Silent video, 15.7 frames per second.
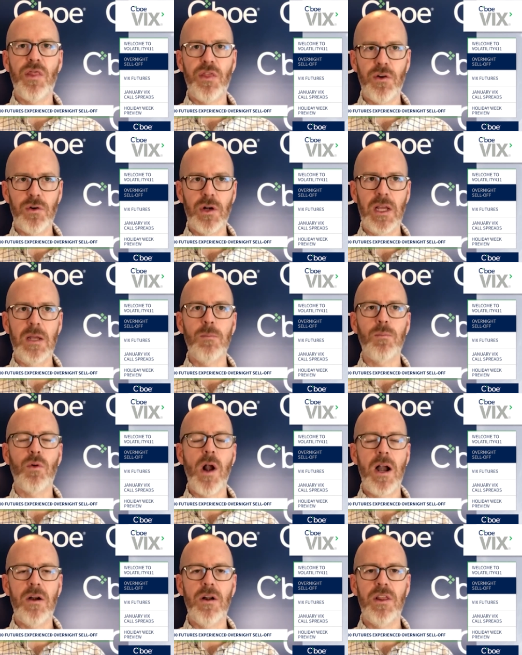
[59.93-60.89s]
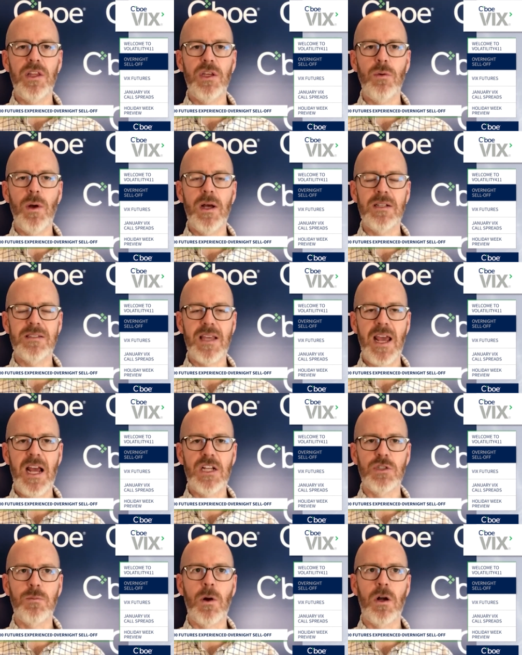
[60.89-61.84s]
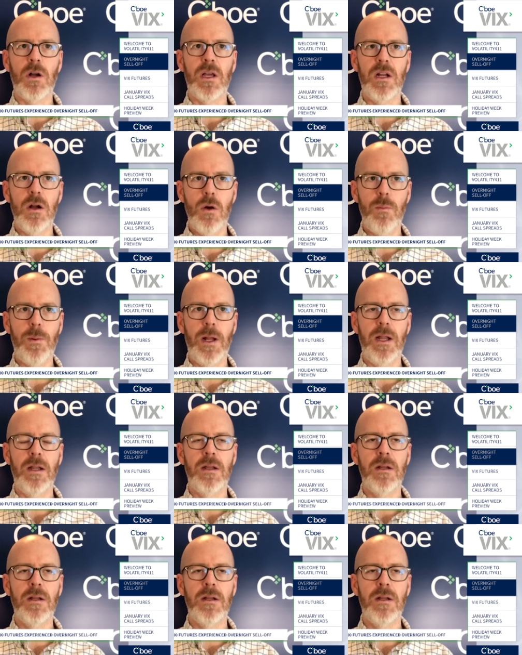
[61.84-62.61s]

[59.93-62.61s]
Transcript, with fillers: 30 prior to the US cash market open.